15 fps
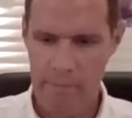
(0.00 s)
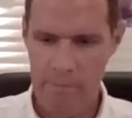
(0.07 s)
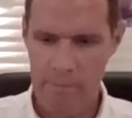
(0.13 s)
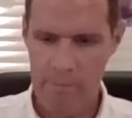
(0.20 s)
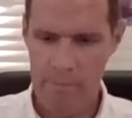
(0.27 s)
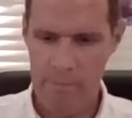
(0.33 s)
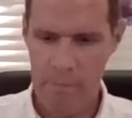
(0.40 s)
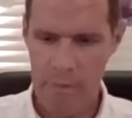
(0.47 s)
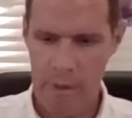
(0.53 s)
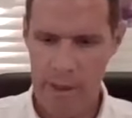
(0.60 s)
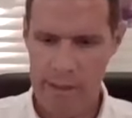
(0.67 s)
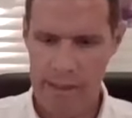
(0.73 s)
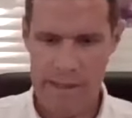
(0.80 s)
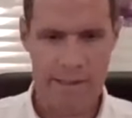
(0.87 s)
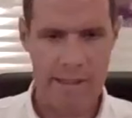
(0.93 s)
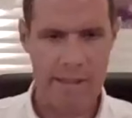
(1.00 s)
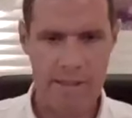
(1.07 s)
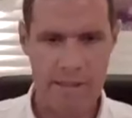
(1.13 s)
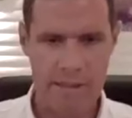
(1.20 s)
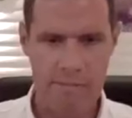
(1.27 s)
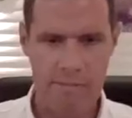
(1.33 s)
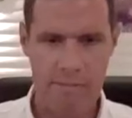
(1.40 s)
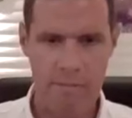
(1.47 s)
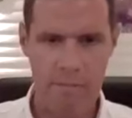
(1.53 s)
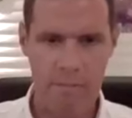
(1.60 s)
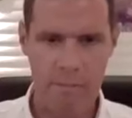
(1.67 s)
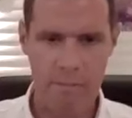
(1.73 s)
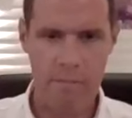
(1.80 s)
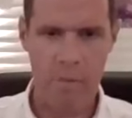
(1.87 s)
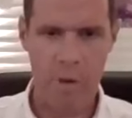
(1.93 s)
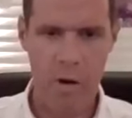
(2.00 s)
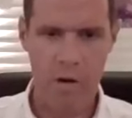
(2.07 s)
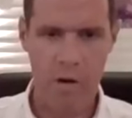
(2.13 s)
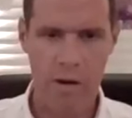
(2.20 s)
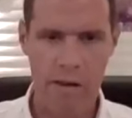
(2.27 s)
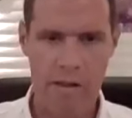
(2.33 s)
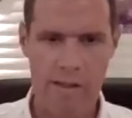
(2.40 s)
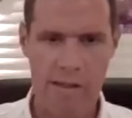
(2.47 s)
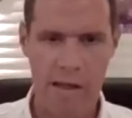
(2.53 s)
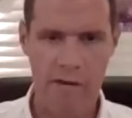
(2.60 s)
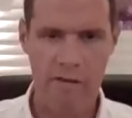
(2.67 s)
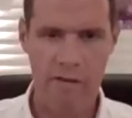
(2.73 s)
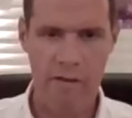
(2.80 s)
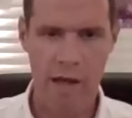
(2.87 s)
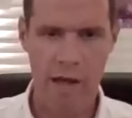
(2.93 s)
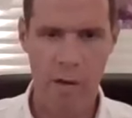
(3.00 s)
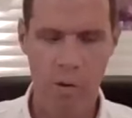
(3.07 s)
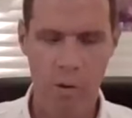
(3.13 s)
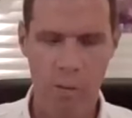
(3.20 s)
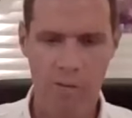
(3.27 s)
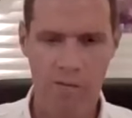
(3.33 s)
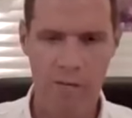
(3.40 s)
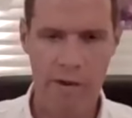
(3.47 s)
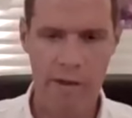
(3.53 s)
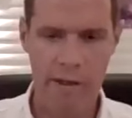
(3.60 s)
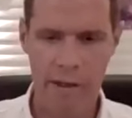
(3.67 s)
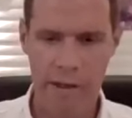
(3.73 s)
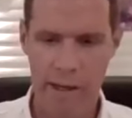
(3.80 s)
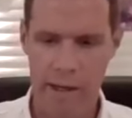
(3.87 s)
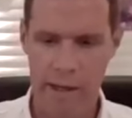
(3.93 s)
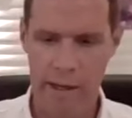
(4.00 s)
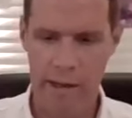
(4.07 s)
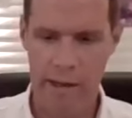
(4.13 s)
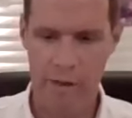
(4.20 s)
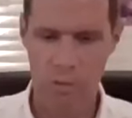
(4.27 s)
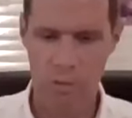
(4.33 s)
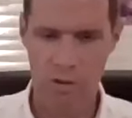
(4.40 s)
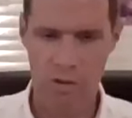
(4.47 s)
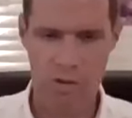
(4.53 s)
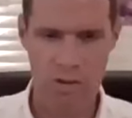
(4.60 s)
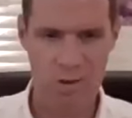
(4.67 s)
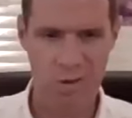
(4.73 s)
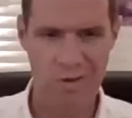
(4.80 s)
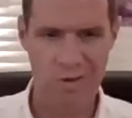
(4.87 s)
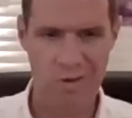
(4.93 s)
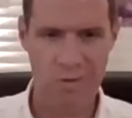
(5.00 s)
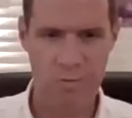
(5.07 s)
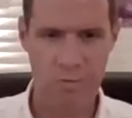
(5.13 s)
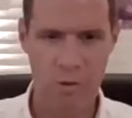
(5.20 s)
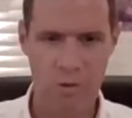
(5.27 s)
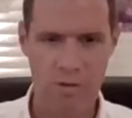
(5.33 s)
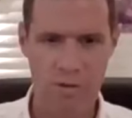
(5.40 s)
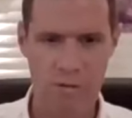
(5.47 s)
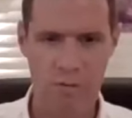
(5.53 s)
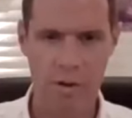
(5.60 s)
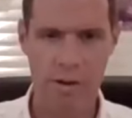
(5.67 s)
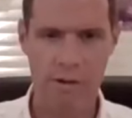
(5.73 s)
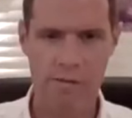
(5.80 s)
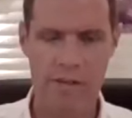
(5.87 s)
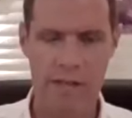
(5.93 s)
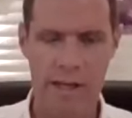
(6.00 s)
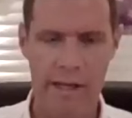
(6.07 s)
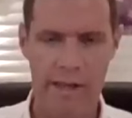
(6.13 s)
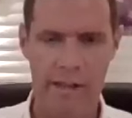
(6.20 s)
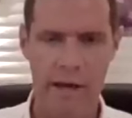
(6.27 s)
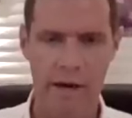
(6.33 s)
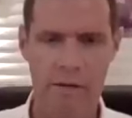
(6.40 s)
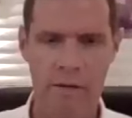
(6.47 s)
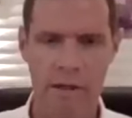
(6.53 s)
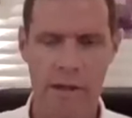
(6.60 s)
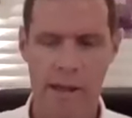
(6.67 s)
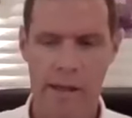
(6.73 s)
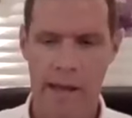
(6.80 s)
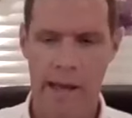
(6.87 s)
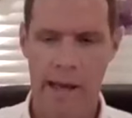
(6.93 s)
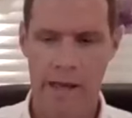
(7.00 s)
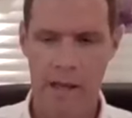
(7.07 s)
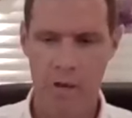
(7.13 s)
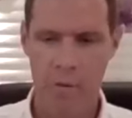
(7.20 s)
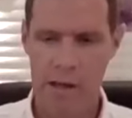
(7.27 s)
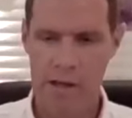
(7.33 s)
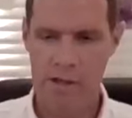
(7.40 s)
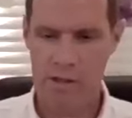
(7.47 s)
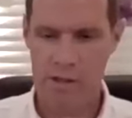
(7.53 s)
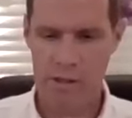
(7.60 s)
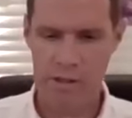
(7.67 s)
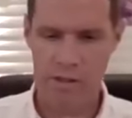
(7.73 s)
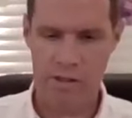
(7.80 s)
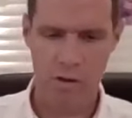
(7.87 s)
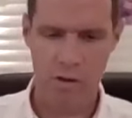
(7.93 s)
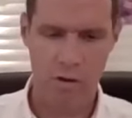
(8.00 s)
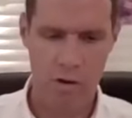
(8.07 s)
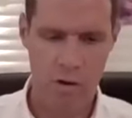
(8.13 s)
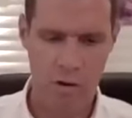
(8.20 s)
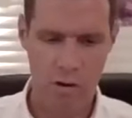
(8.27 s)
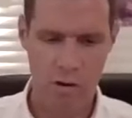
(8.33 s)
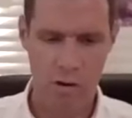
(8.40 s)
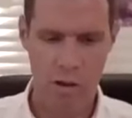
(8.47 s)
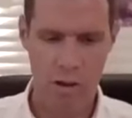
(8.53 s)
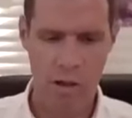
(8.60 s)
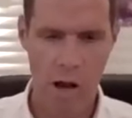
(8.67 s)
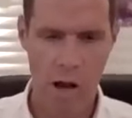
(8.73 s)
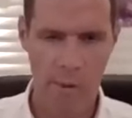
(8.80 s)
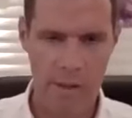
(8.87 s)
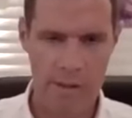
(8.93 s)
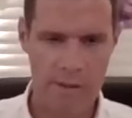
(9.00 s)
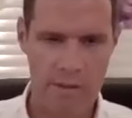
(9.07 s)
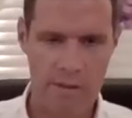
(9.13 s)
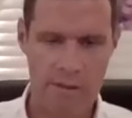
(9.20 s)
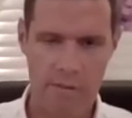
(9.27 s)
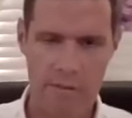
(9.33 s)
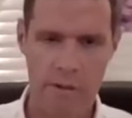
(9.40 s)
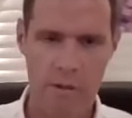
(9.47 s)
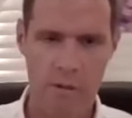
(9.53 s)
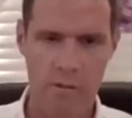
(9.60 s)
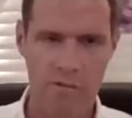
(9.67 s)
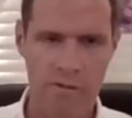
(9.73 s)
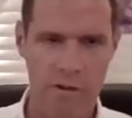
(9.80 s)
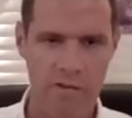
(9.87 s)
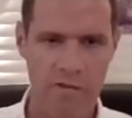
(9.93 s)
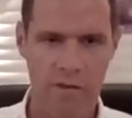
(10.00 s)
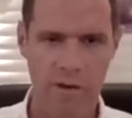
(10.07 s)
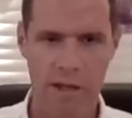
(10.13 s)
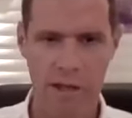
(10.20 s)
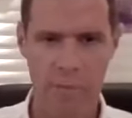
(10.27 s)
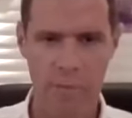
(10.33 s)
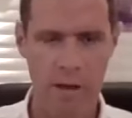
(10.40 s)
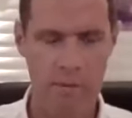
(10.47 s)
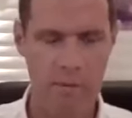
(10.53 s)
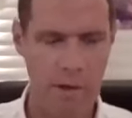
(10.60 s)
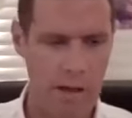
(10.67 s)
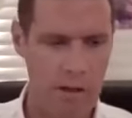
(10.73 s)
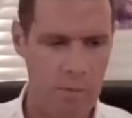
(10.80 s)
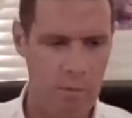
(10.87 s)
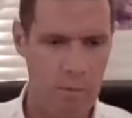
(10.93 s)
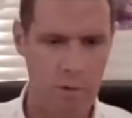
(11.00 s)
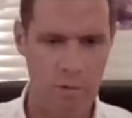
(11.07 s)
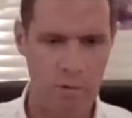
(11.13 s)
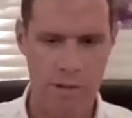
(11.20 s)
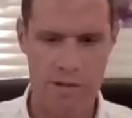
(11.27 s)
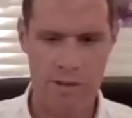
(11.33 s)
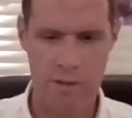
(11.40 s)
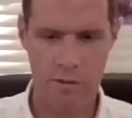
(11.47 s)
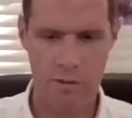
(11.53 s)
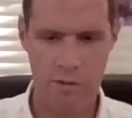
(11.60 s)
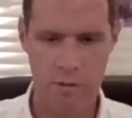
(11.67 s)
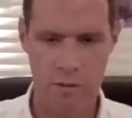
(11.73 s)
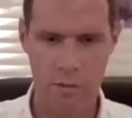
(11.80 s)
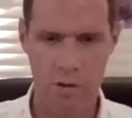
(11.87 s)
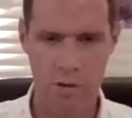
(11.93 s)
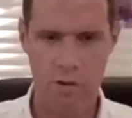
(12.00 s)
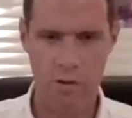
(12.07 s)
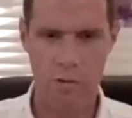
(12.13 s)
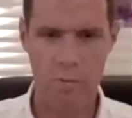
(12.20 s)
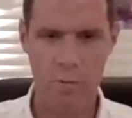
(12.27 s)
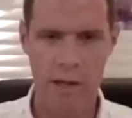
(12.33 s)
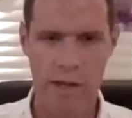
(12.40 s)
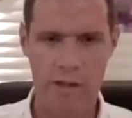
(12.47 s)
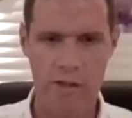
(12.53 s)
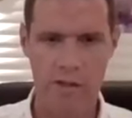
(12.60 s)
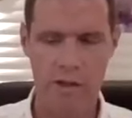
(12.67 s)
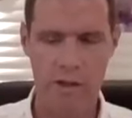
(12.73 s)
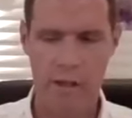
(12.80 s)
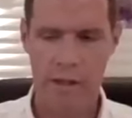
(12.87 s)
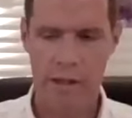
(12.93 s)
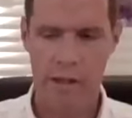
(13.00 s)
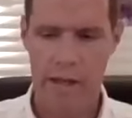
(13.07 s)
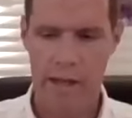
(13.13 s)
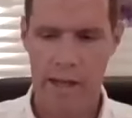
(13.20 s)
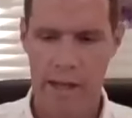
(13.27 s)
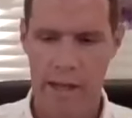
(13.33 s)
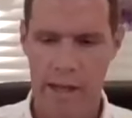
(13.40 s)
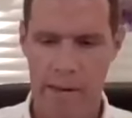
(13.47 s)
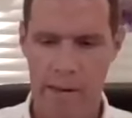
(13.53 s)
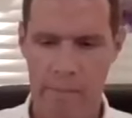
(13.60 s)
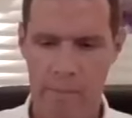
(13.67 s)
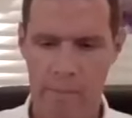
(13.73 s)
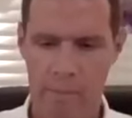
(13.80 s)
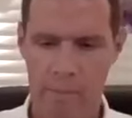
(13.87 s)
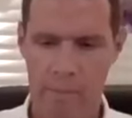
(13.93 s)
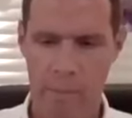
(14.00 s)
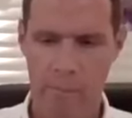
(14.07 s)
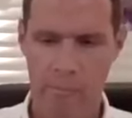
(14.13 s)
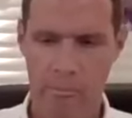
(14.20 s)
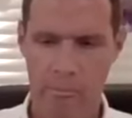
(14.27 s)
that is, I guess that's all I'm going to say for now. Hopefully you understood most of what I was saying there. Any questions or comments, feel free. I'll upload this onto our group page.